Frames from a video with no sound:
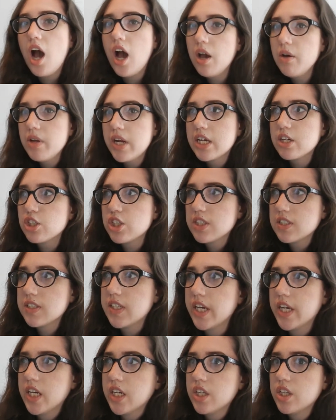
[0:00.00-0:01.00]
I would actually
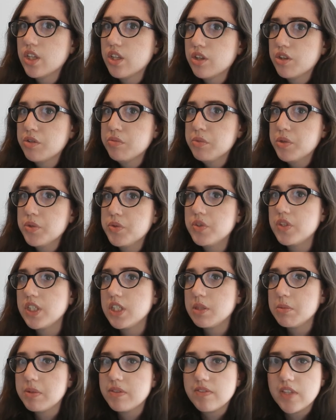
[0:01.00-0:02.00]
say the
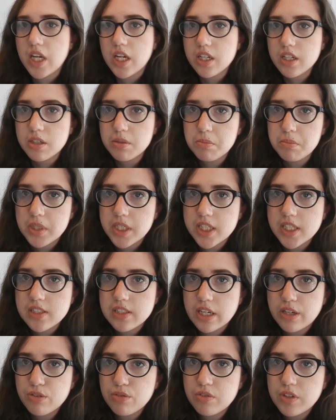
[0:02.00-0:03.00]
Museum of London, because
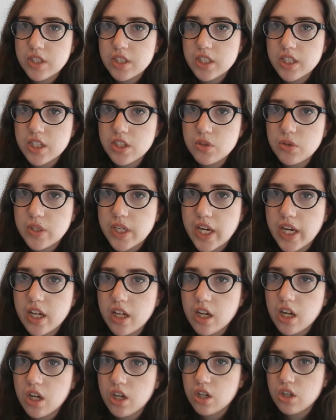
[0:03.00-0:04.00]
I feel like you
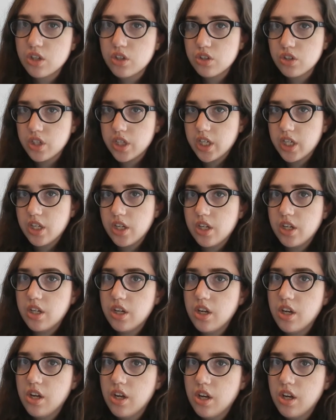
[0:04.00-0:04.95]
get a good